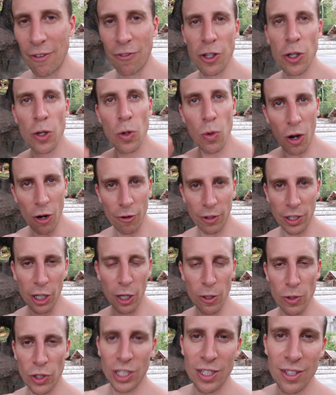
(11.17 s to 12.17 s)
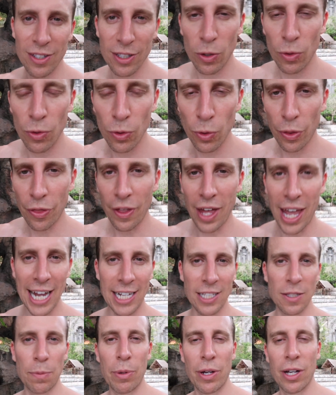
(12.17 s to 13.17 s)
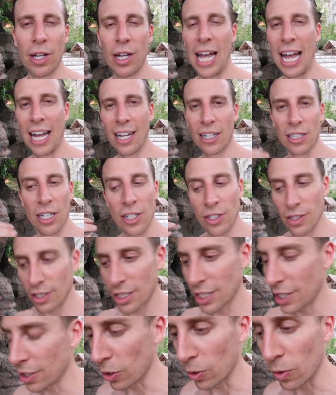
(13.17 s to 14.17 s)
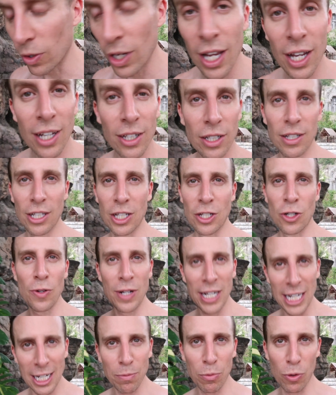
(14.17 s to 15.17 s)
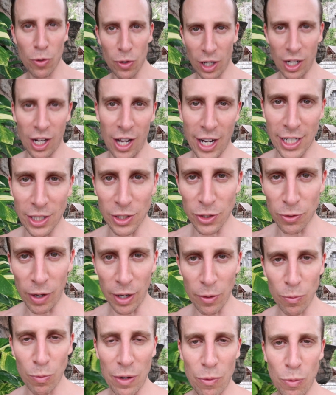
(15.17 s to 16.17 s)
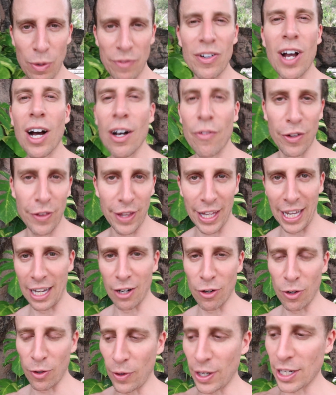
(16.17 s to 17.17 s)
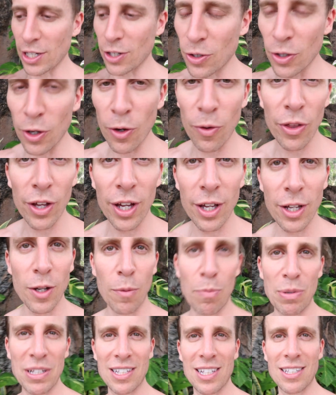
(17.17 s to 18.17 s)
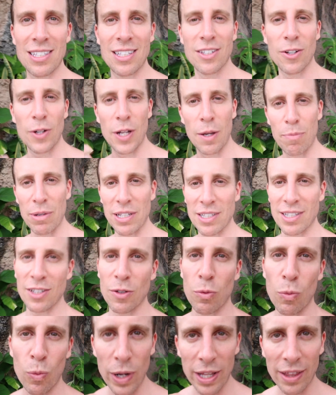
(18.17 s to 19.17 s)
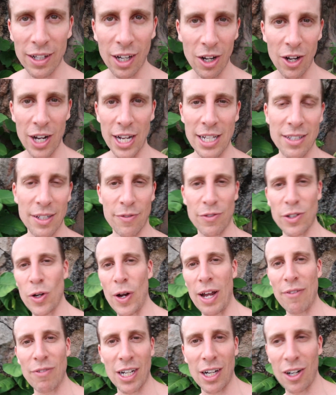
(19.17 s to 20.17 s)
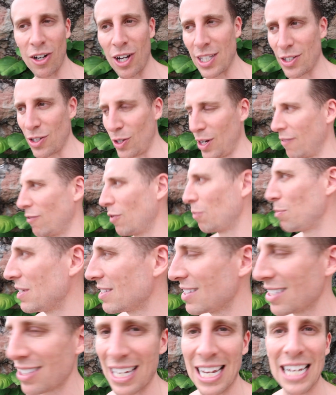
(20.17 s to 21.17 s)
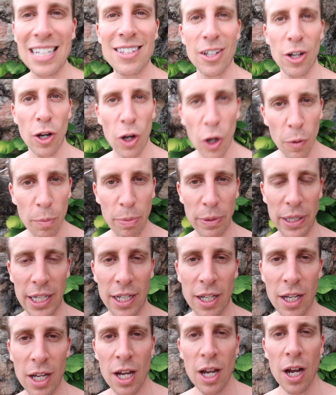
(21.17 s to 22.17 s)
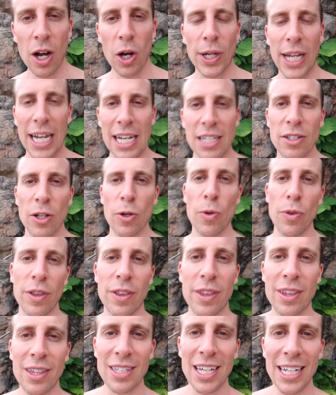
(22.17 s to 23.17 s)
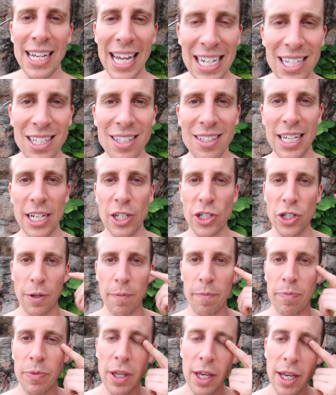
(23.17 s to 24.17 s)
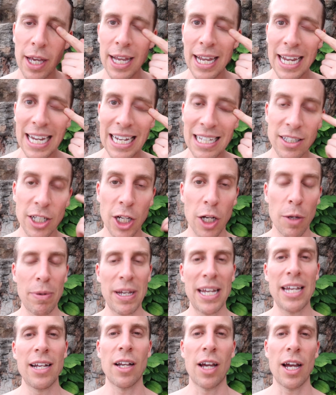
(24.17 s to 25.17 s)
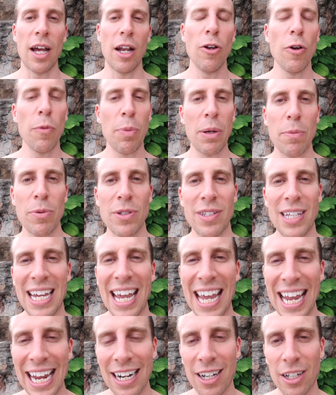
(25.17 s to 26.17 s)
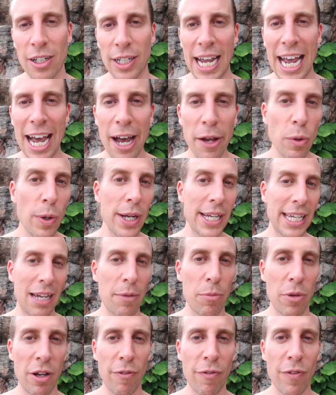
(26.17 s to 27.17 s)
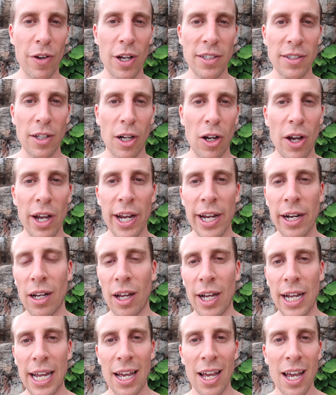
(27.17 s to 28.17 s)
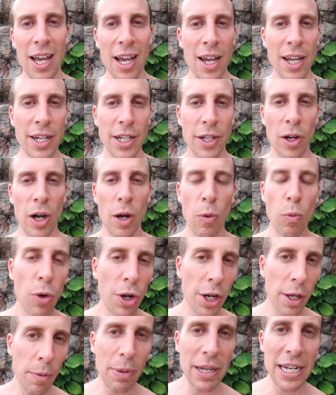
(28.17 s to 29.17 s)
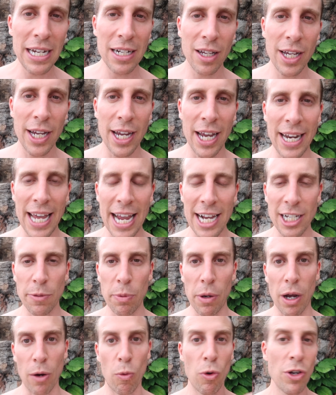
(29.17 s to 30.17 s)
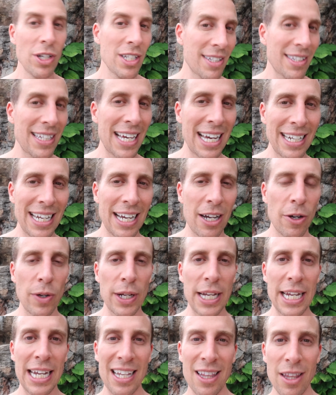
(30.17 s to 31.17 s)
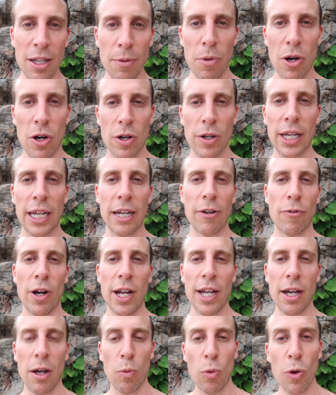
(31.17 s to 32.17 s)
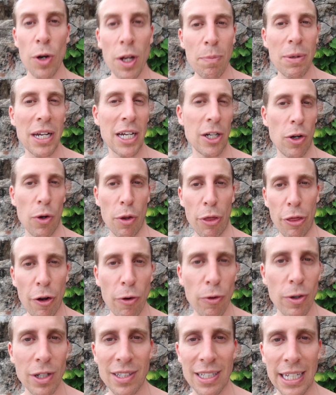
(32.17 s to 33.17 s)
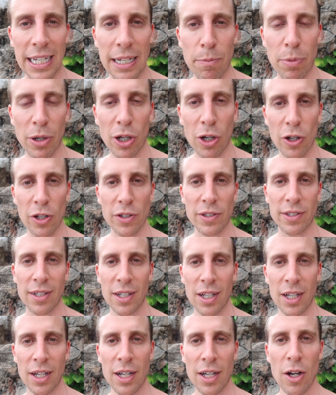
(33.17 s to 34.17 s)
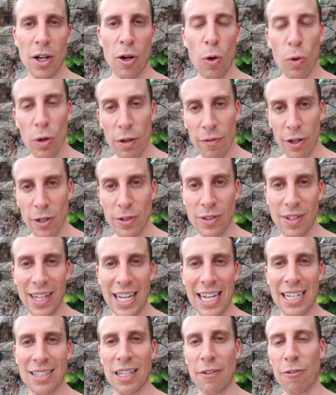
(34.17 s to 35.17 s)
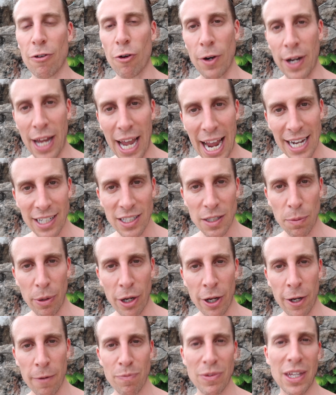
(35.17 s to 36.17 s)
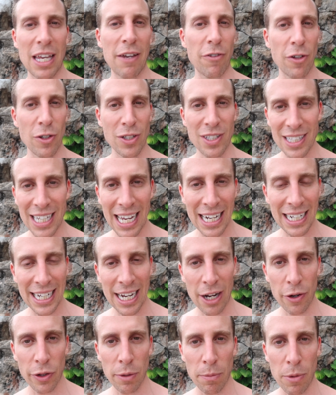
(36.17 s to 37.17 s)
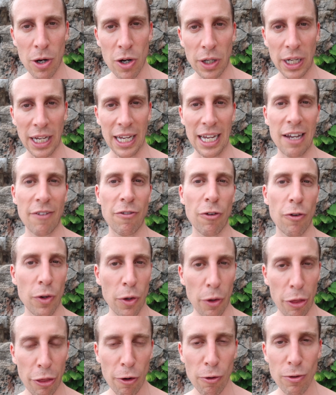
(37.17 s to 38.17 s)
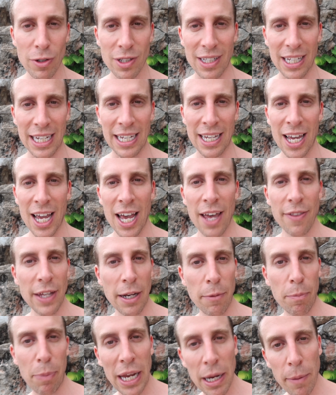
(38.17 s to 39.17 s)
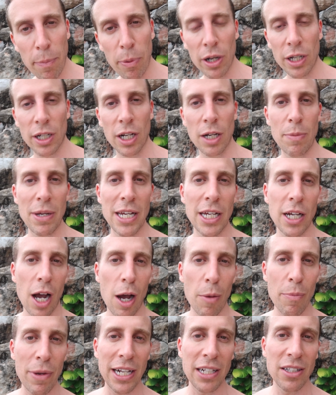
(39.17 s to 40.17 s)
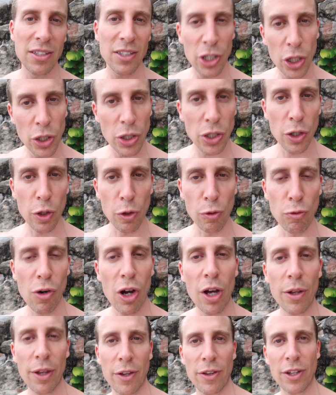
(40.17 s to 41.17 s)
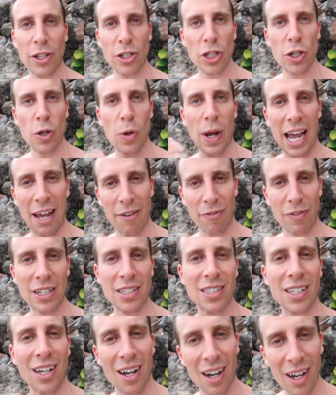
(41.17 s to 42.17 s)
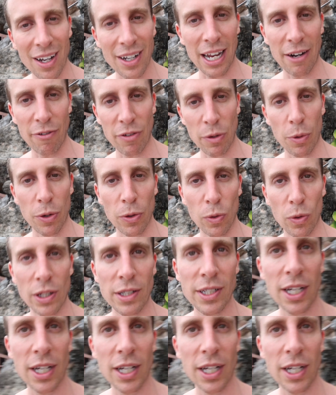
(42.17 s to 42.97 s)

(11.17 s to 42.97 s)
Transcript: If you are a coach, consultant, author, expert, you need more clients, right? We've covered that, all right? You know that your business is only a business with clients. If you don't have any clients, you don't have a business, it's a hobby. Okay, so today's session is gonna be like, a lot of people say, Ed, look, how do I get my first client? Like, you know, I wanna be like an expert, I wanna stand out in the market, right? I wanna be an authority, because all of those things, if you're an expert, if you're standing out in the market, if you're an authority, then people are gonna be coming to you rather than you having to hunt everyone all the